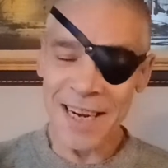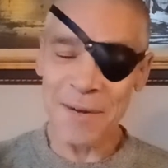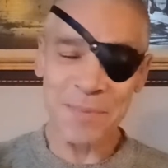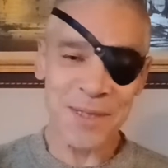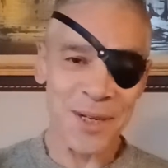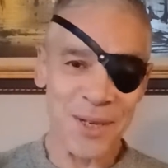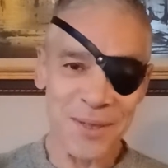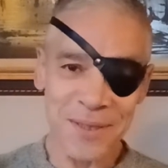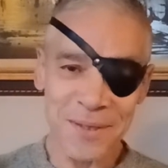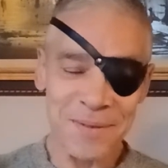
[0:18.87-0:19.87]
it comes and
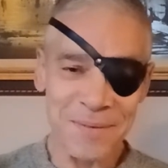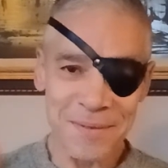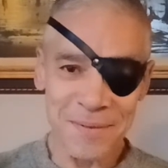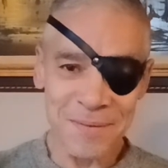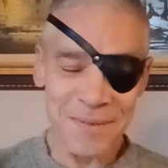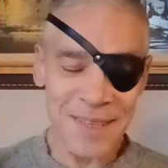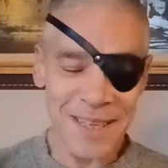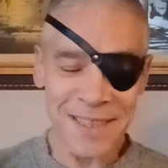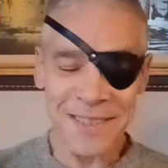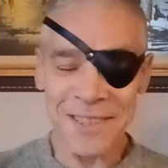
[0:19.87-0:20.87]
goes.
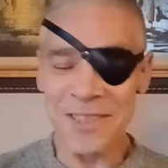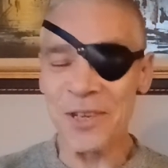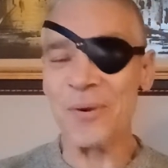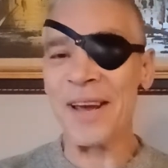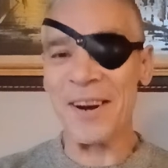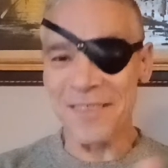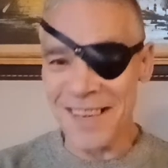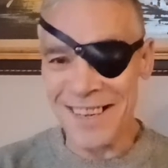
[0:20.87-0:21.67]
Uh, you don't care.